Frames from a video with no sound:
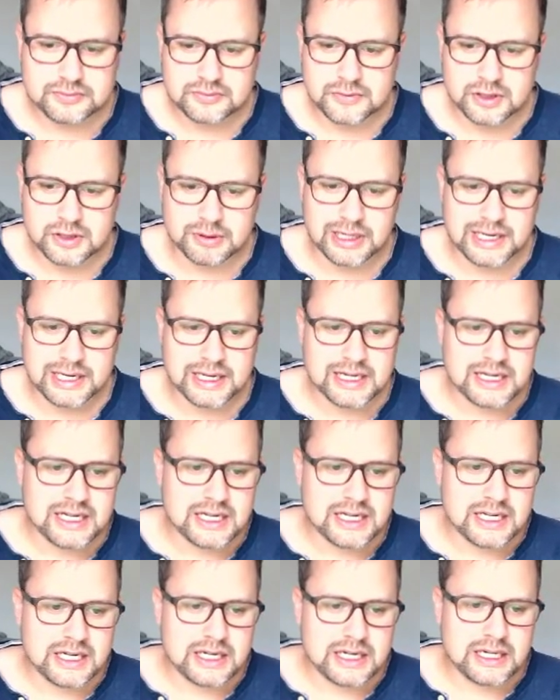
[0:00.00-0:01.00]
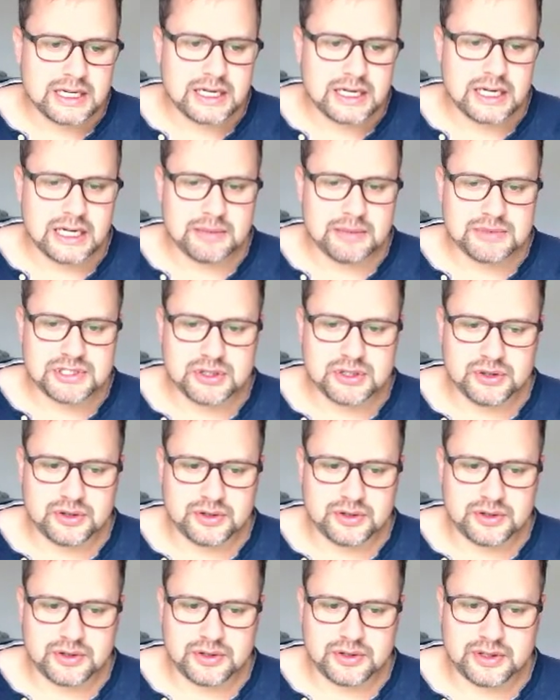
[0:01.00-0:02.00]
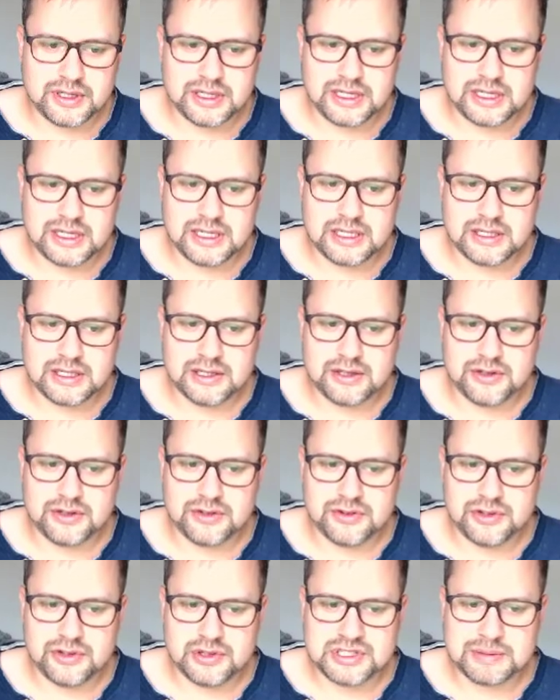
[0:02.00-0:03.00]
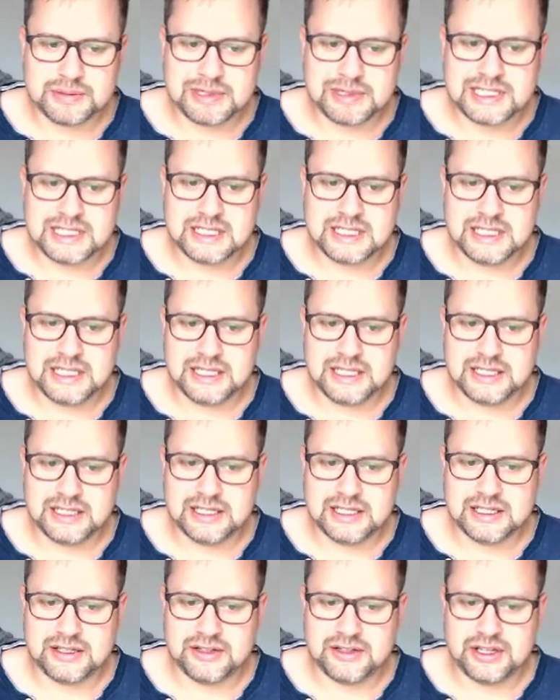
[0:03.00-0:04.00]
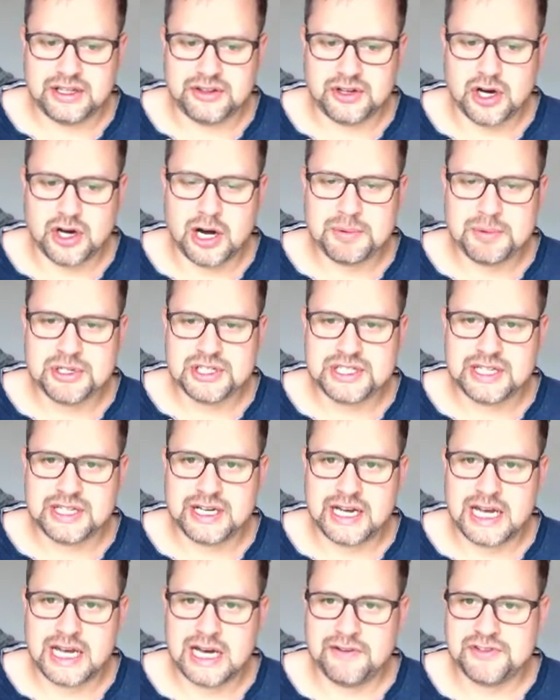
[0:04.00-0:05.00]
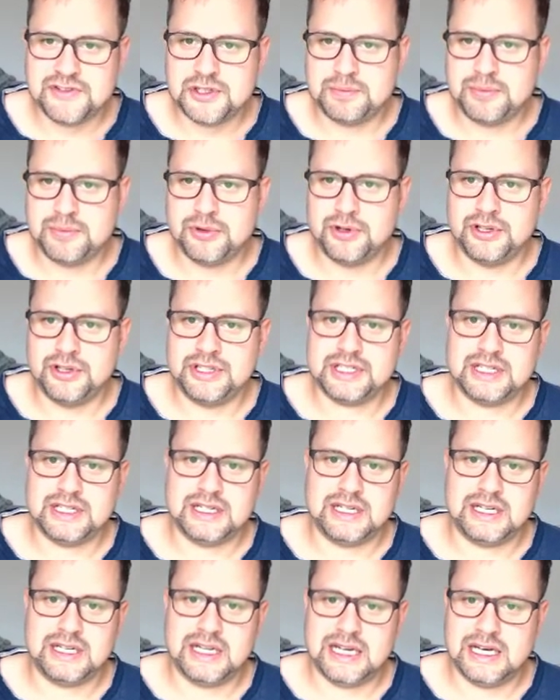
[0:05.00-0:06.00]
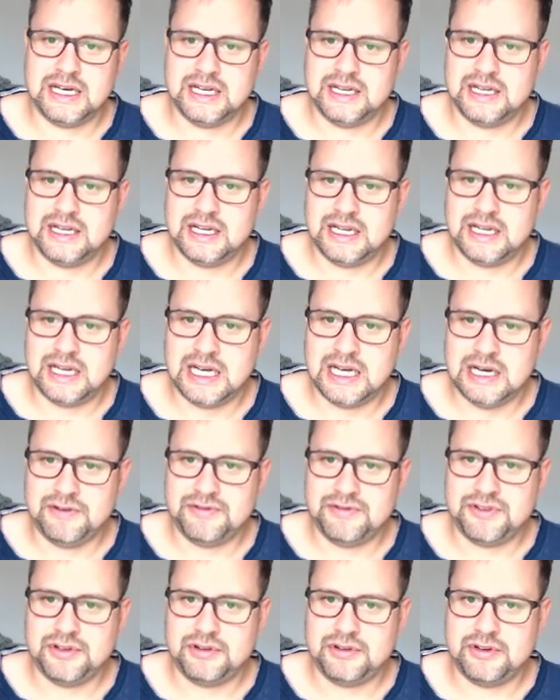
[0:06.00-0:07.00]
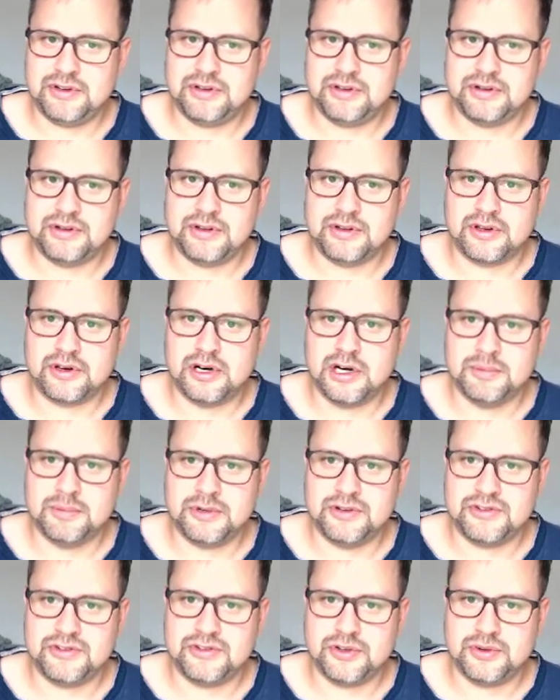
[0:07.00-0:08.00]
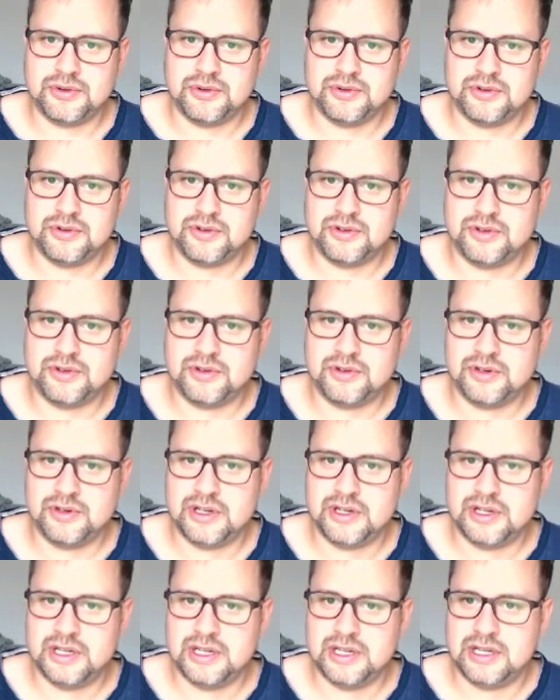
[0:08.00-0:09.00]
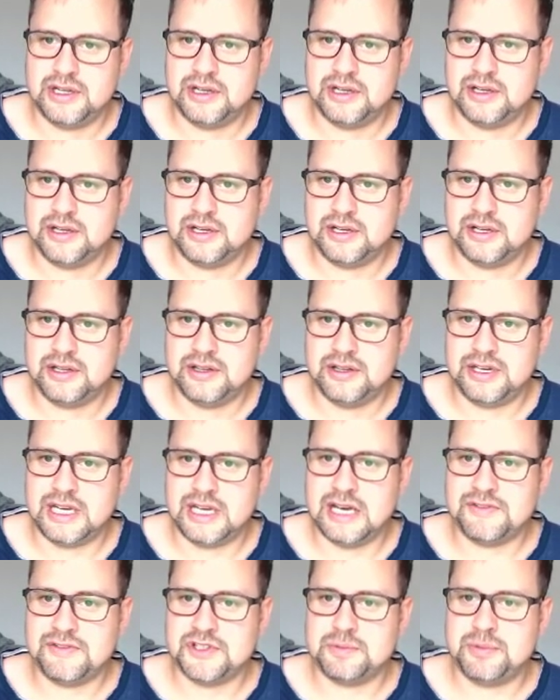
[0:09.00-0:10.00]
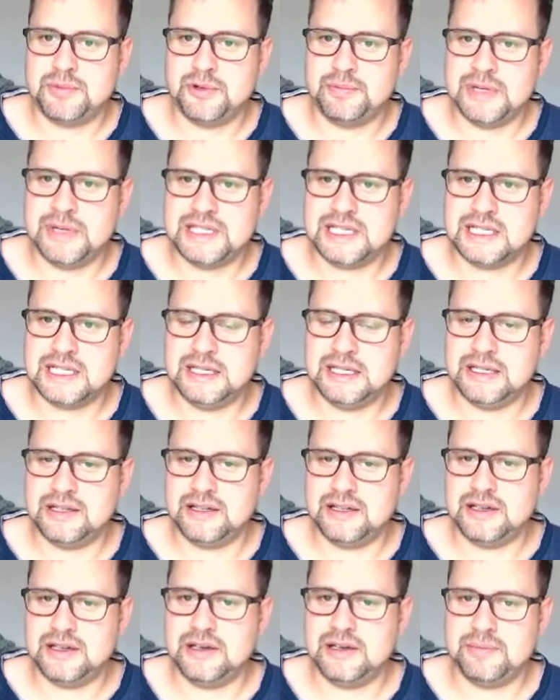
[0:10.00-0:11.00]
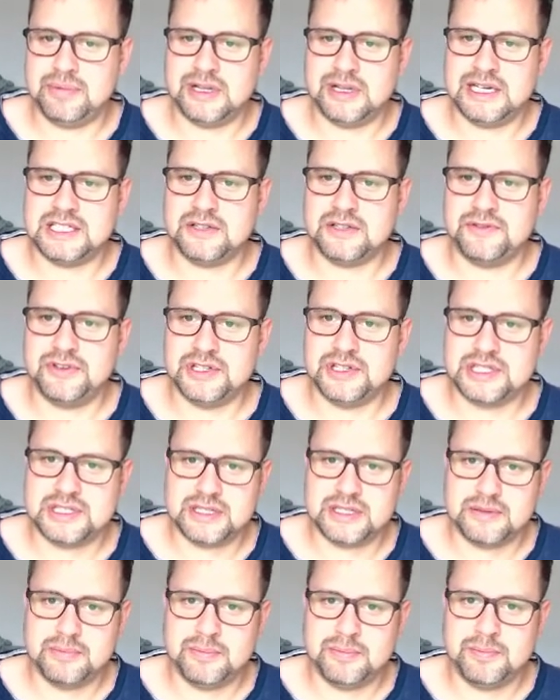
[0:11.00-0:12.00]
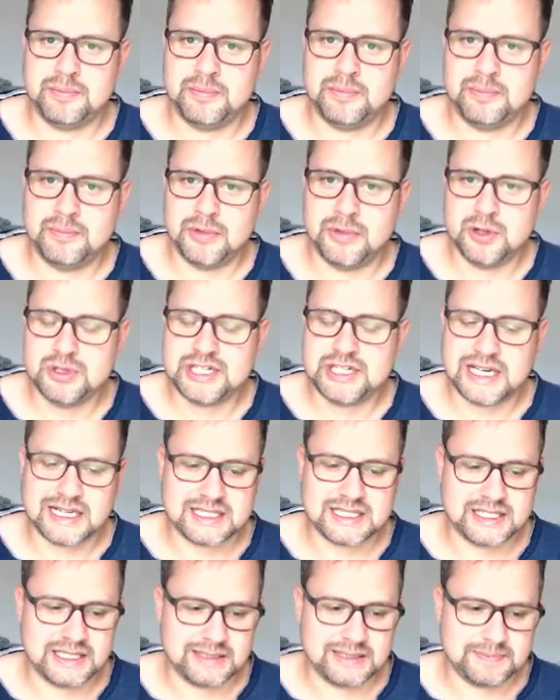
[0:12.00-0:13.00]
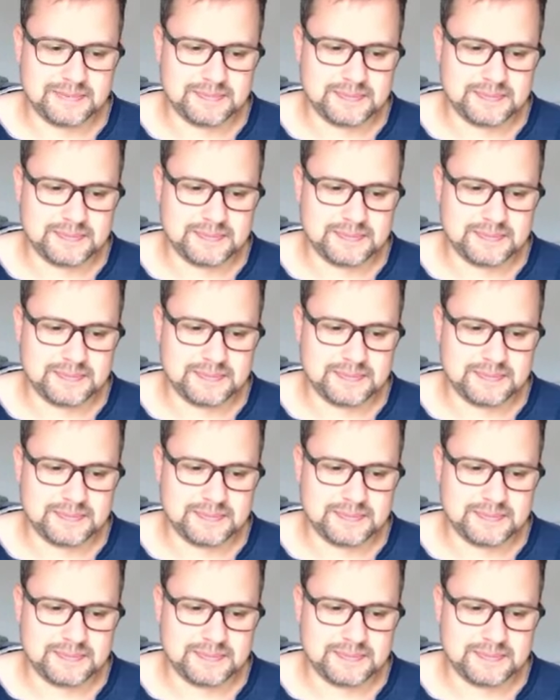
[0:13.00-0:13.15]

Right? So those are basically the options that I have to put after the comma. So that I have to put basically in place of this blue text here.